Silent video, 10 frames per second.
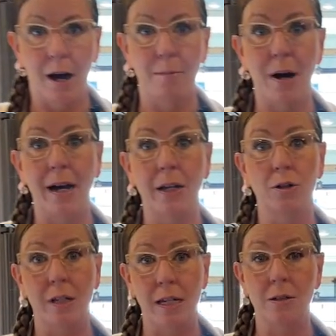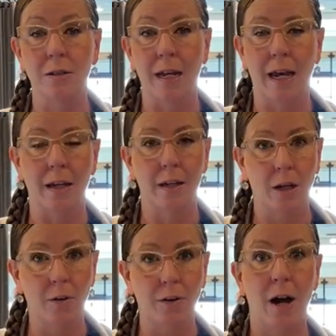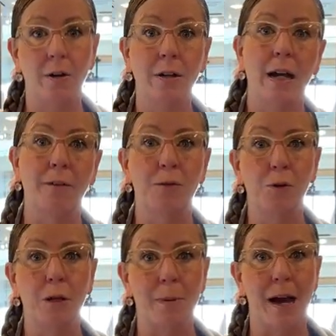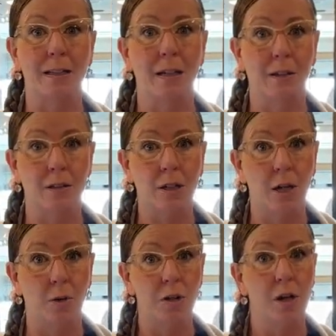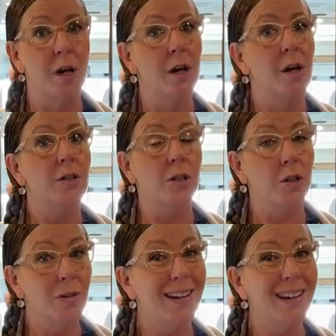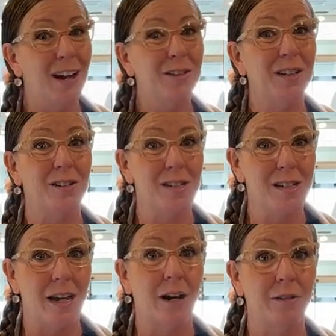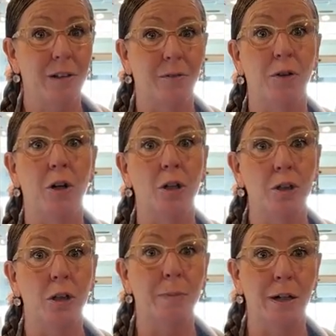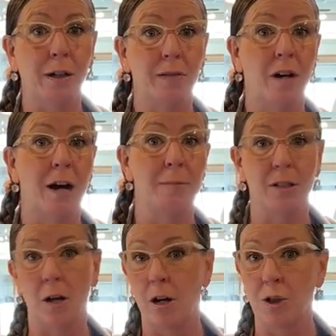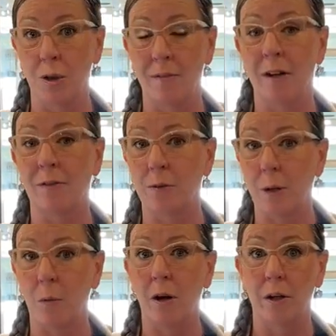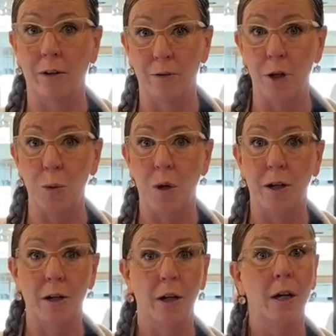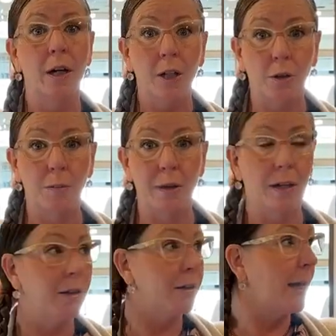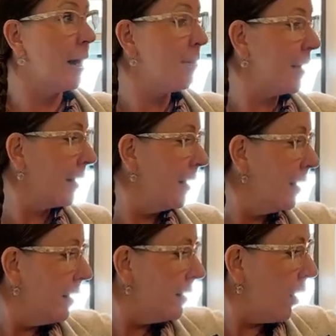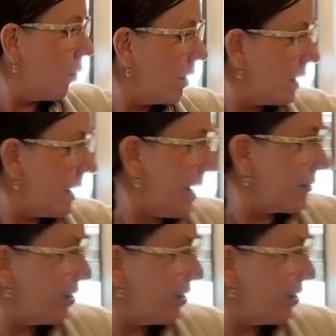uh, by your diesel tank. Now you have 100 gallon fuel capacity on this coach. So you can get out there and stay out there for a good period of time. As long as you have enough gray water and fresh water, you can be out there camping. Now, one of the nice